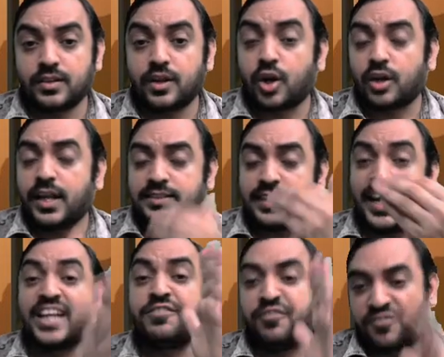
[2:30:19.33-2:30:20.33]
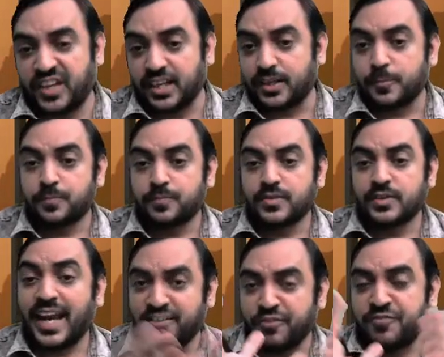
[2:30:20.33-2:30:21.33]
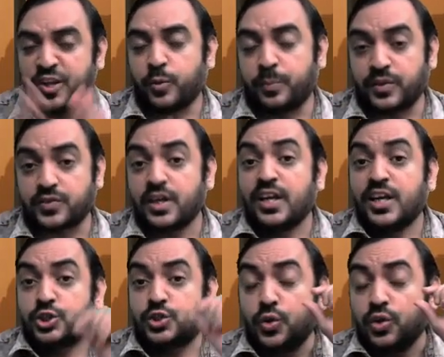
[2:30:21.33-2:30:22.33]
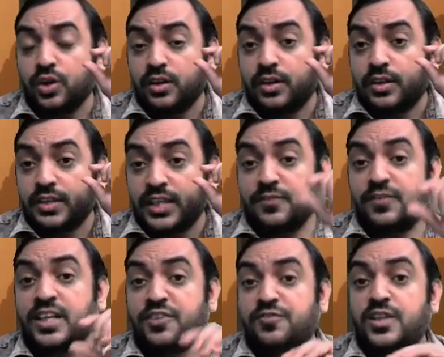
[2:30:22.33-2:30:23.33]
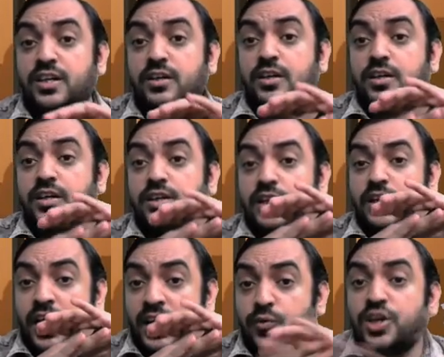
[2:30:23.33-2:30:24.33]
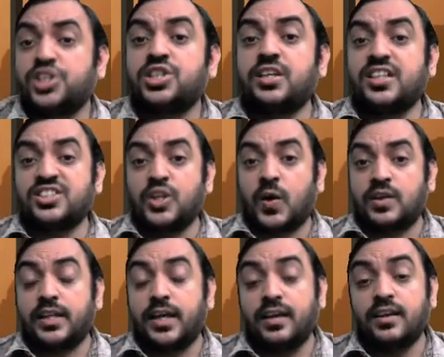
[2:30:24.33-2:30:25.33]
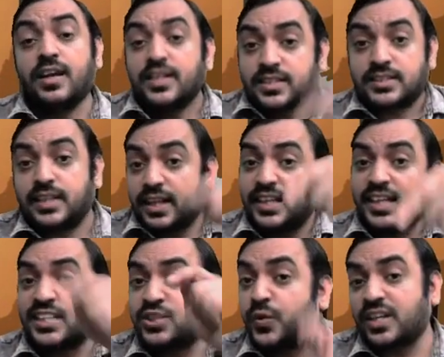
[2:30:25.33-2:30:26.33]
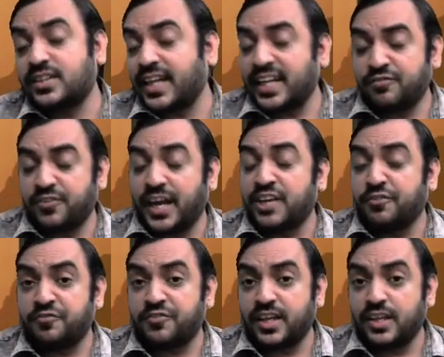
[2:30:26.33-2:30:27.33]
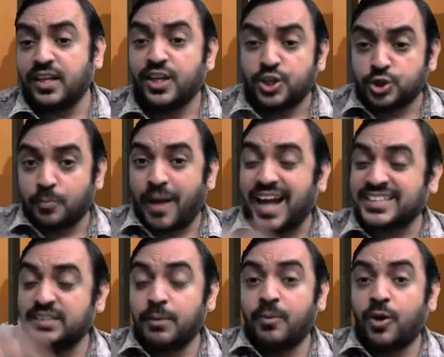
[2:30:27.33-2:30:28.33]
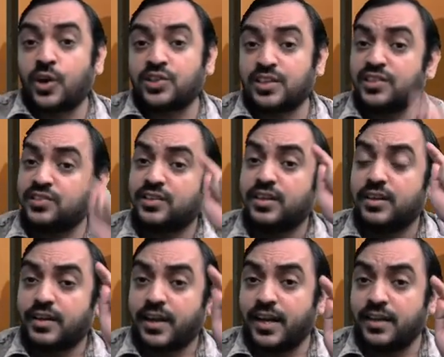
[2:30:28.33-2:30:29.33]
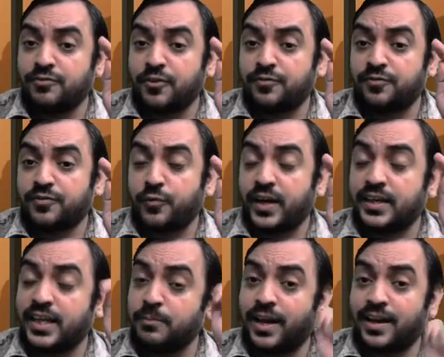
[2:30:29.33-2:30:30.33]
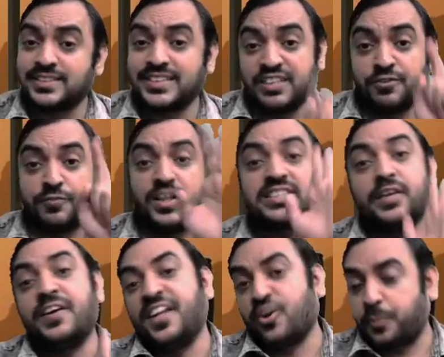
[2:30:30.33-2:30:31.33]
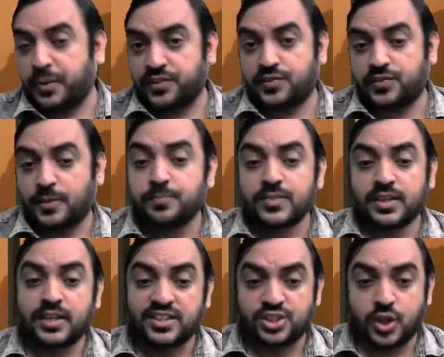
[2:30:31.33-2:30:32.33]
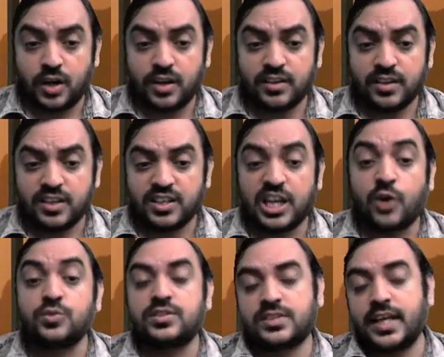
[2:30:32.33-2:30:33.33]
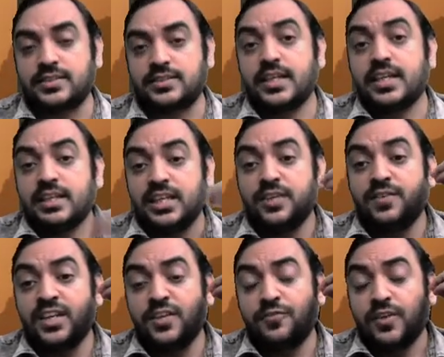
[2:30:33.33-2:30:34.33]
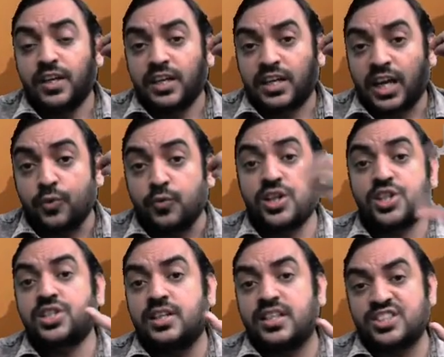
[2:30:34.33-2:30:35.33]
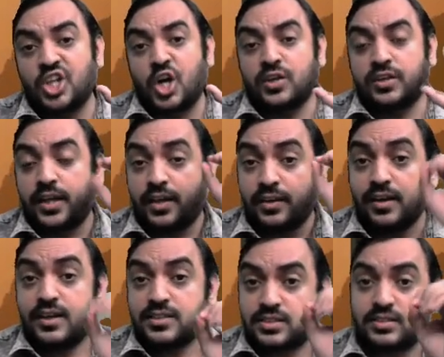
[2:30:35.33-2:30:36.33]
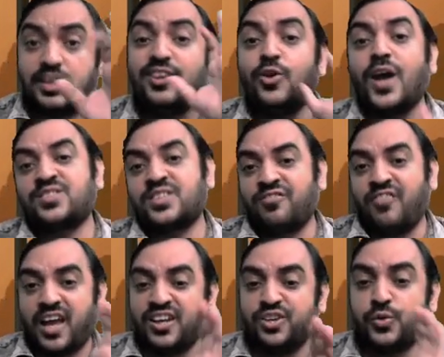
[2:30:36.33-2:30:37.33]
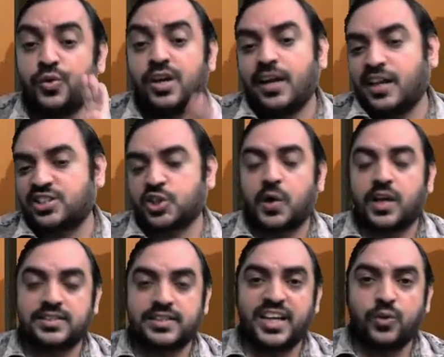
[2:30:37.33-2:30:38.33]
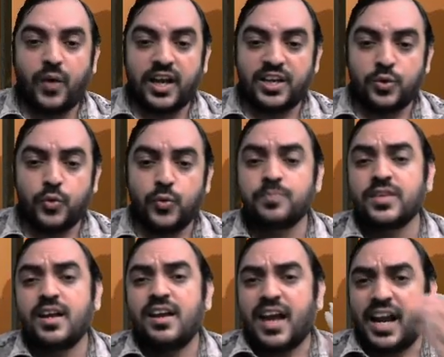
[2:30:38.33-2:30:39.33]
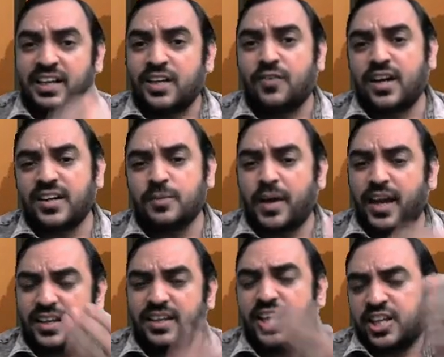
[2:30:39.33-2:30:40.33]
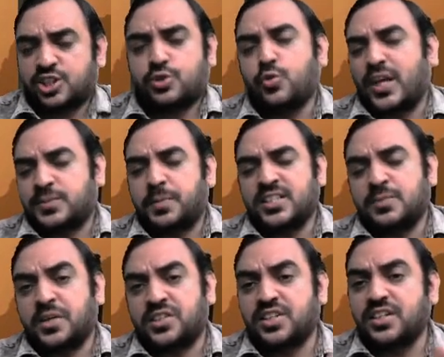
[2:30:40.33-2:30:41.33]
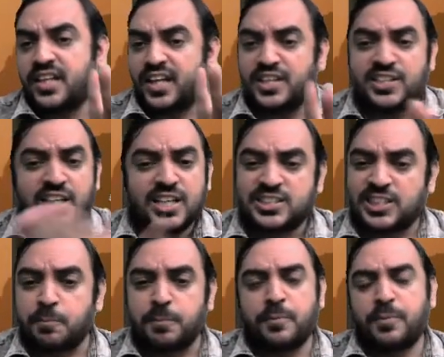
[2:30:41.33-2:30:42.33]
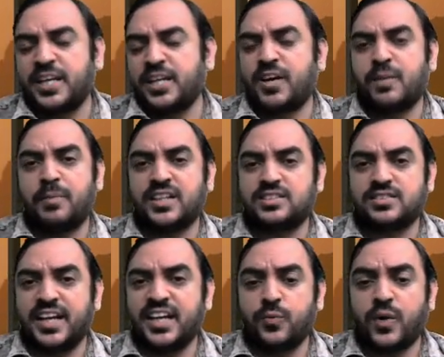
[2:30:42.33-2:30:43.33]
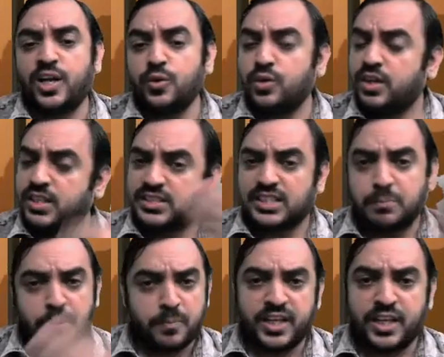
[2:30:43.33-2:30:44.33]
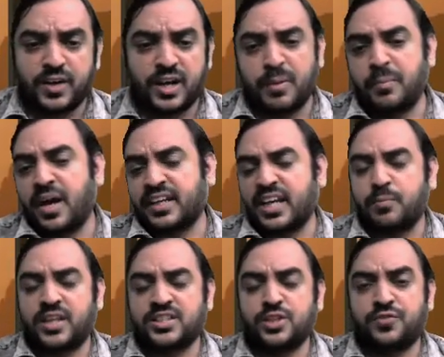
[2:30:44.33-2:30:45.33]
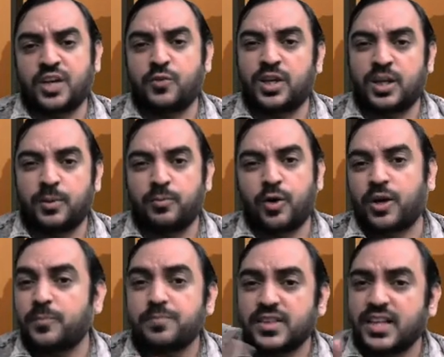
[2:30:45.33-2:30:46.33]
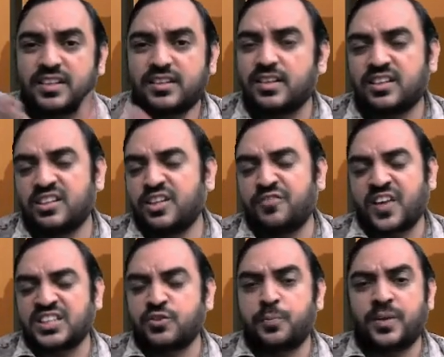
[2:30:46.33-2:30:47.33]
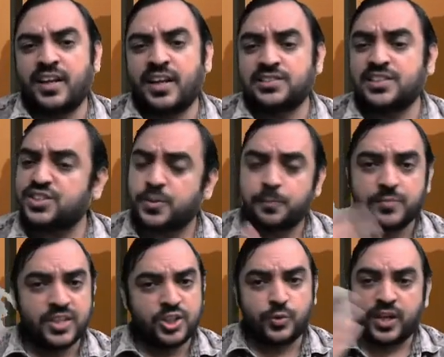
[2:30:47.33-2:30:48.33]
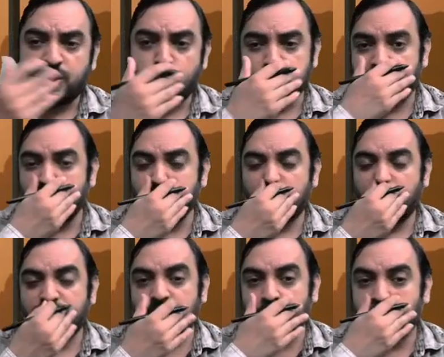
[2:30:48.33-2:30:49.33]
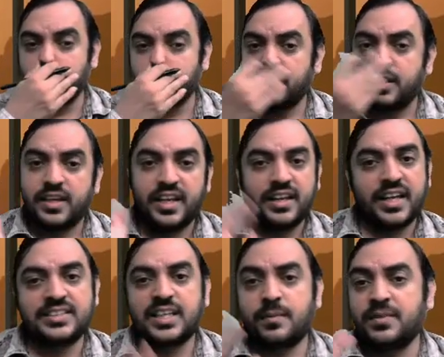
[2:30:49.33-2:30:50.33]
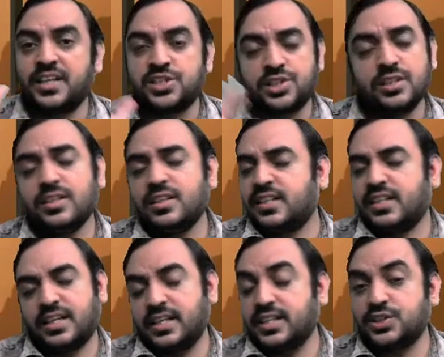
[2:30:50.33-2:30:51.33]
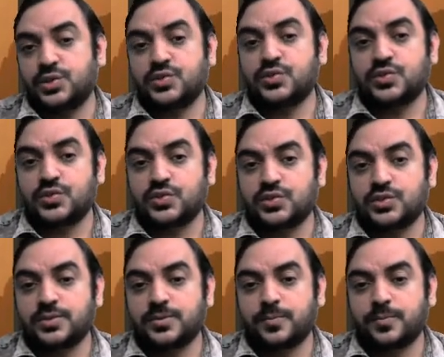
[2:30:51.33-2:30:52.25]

or let's say 850, 850 rupees. So even if the conversion is not there, still it's worth 9, 850. So maximum loss is 920 minus 850, 70 rupees. That's called downside even if conversion is not there, still you have some value. It's called a state value. And divided by X to express in percentage, some people divide by state value, some people divide by market price of convertible bond. That uh, difference of opinion exists. You can use any one of them in examination conditions.